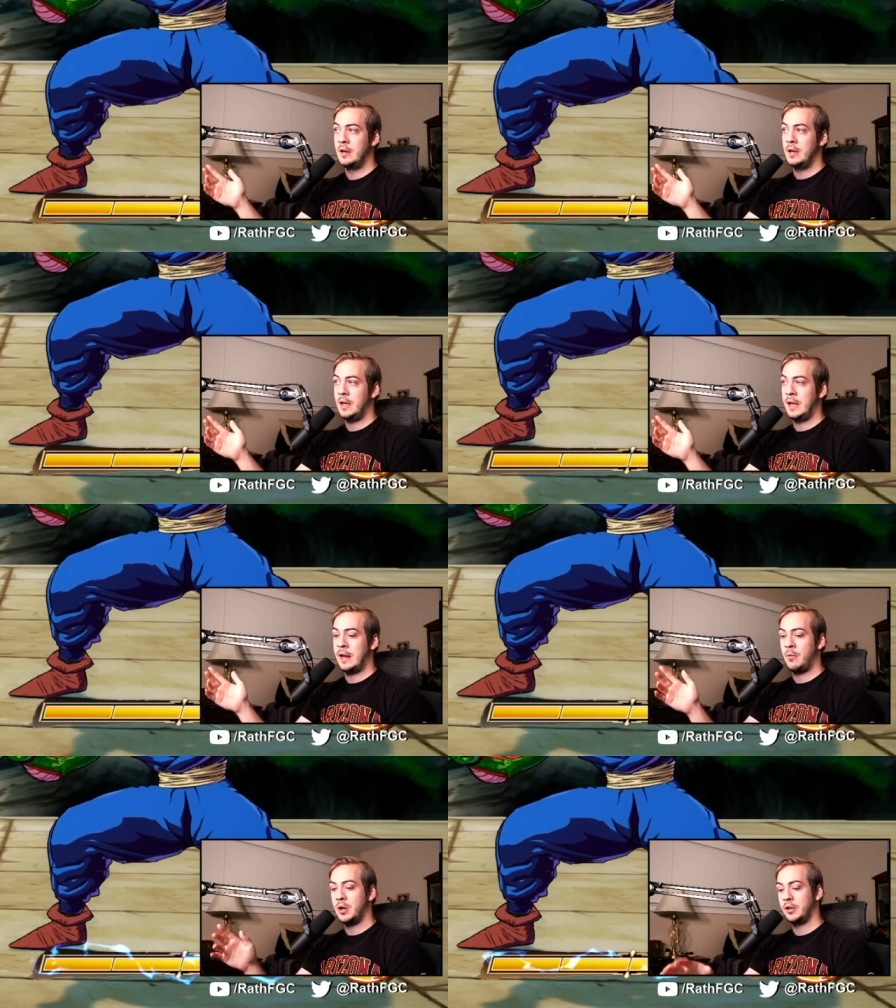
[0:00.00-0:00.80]
And
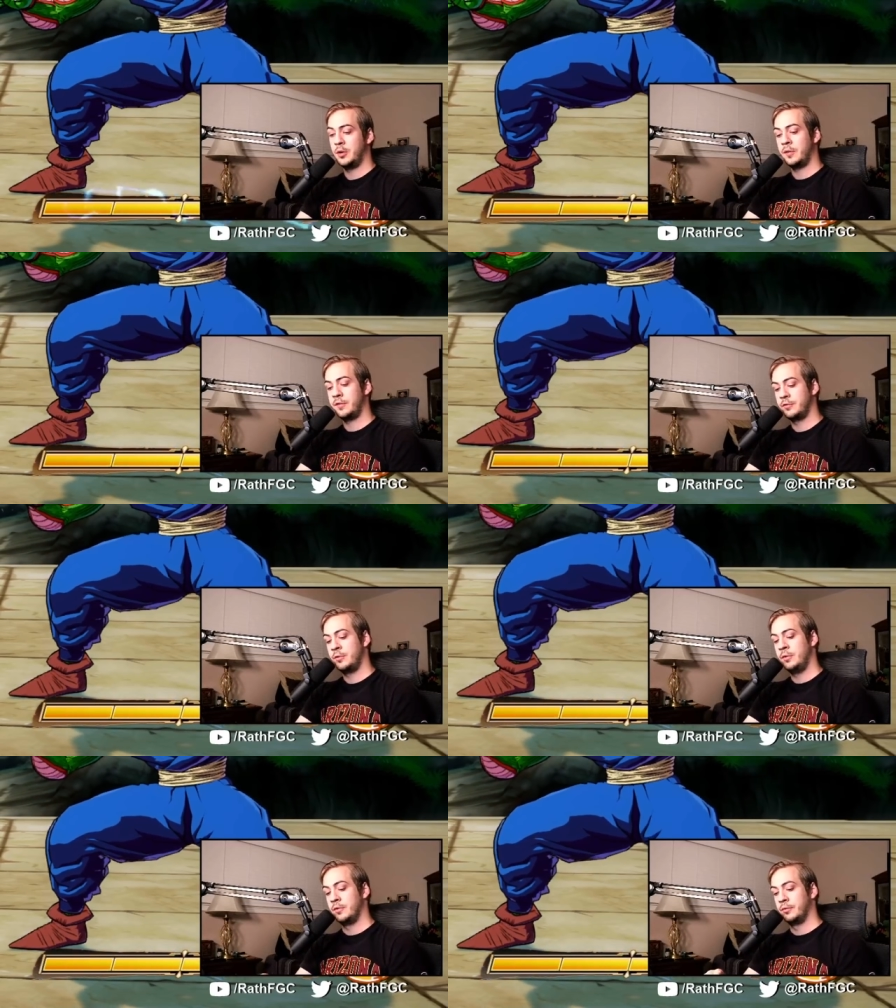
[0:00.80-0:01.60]
I want to go
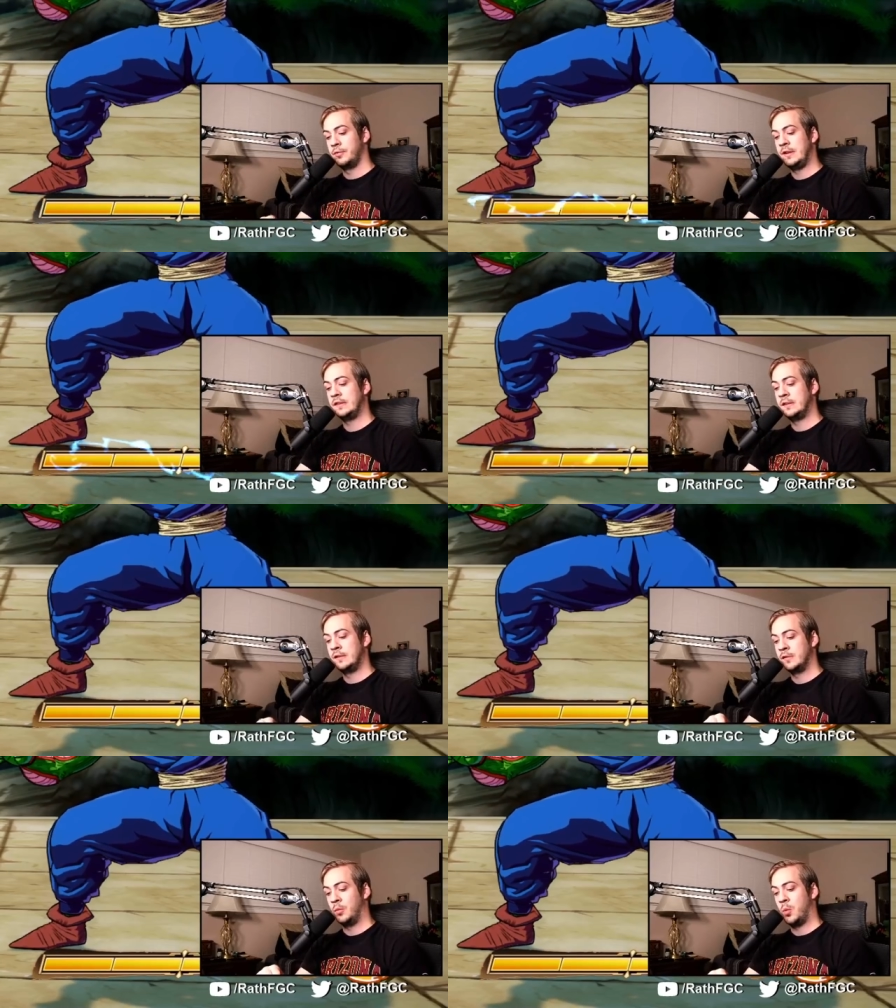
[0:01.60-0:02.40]
through the
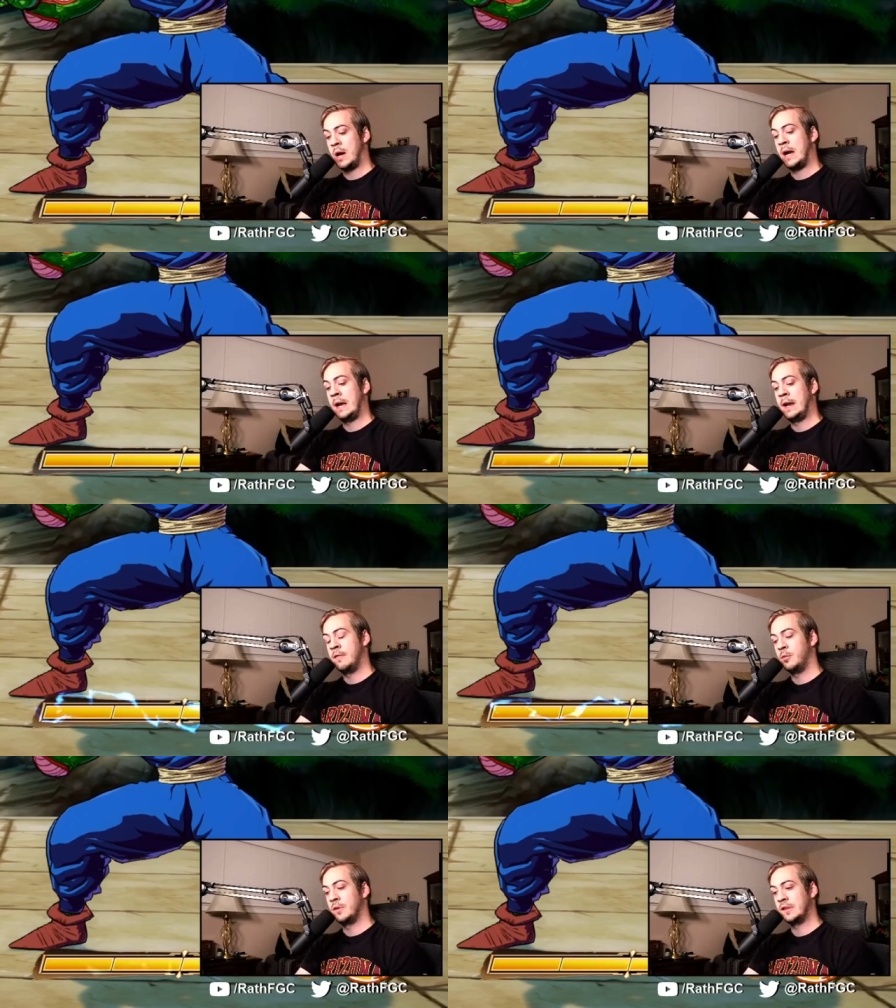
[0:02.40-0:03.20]
reasons why
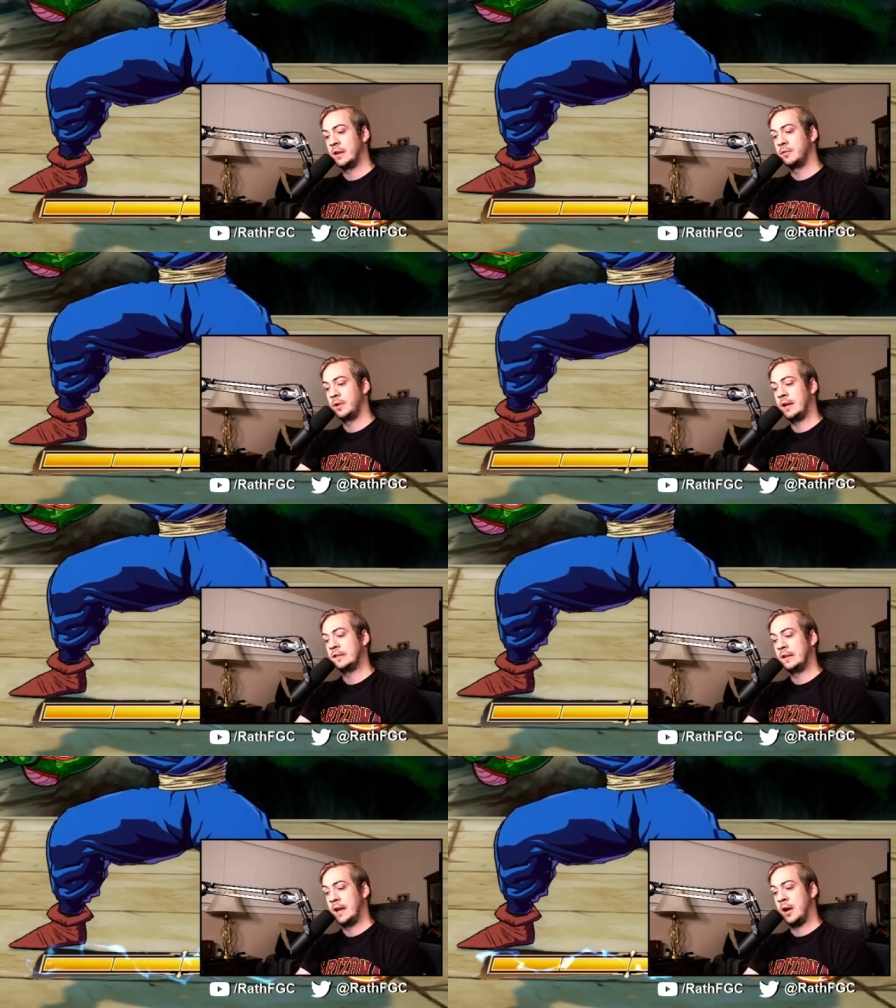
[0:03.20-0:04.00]
everyone's kind of
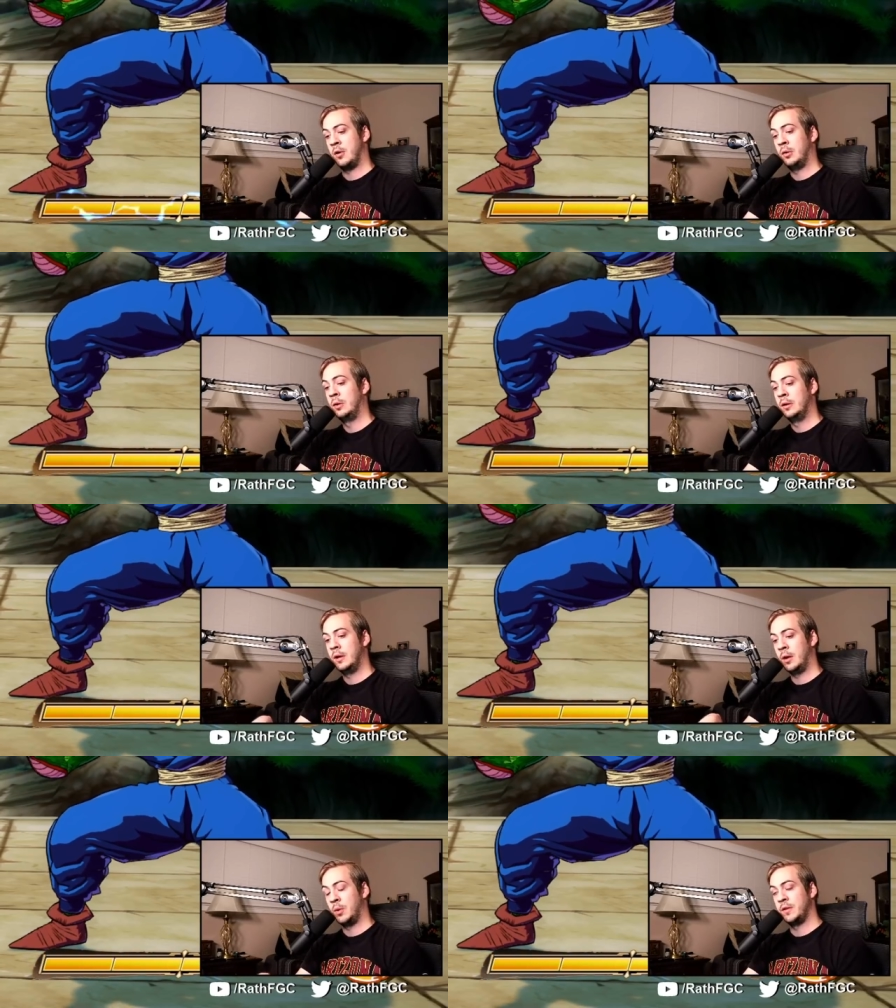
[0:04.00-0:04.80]
realizing it now
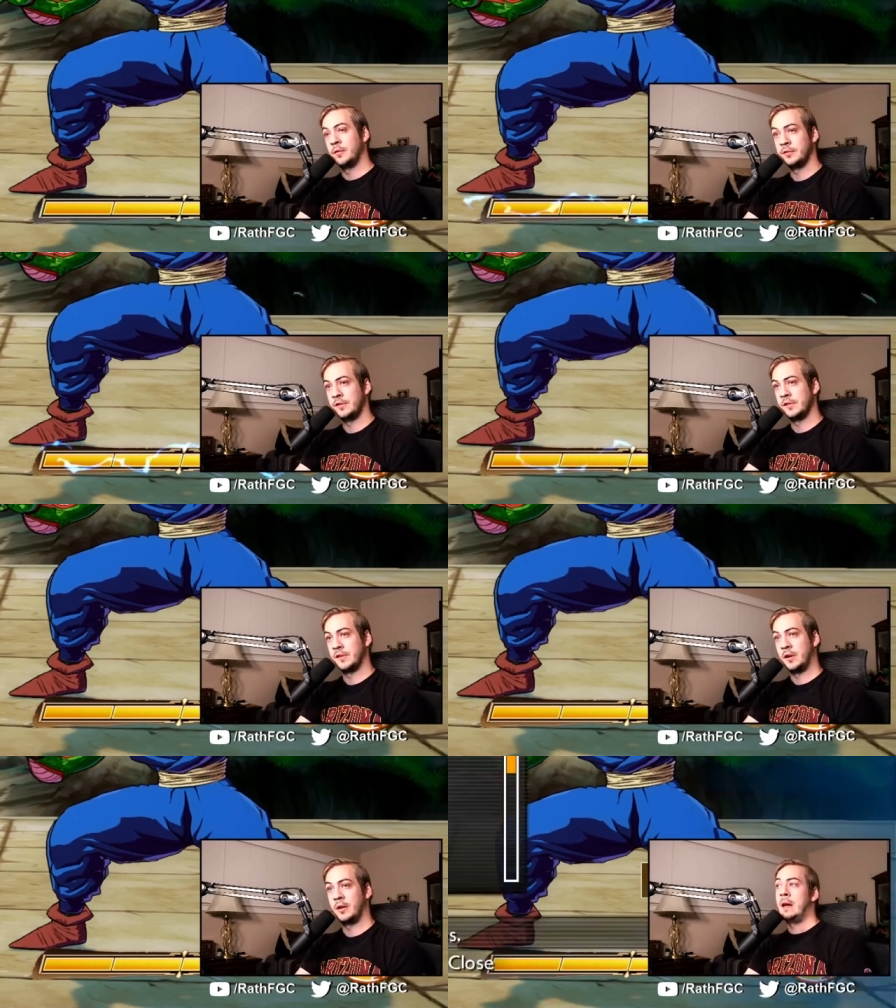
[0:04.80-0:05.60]
and what those reasons are.